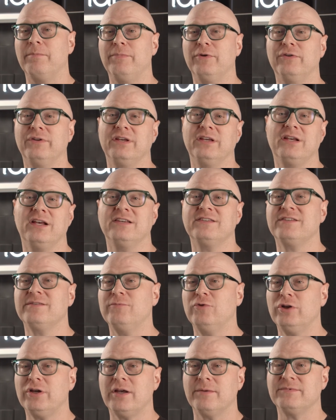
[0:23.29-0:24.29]
building custom
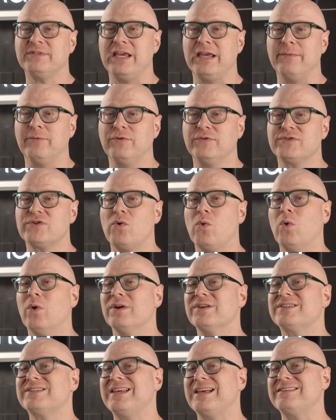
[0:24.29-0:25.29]
lookup tables, or
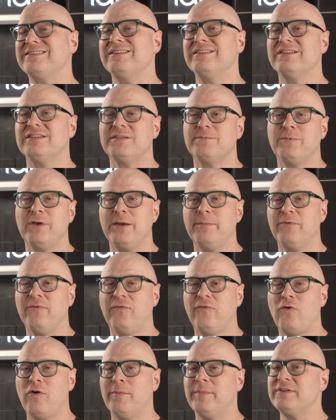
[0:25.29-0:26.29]
assessing display
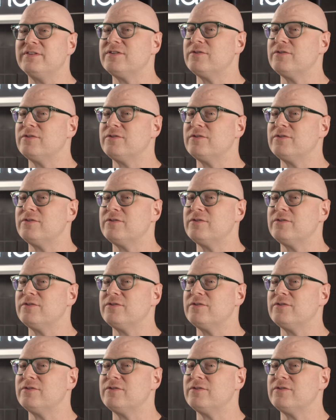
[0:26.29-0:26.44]
performance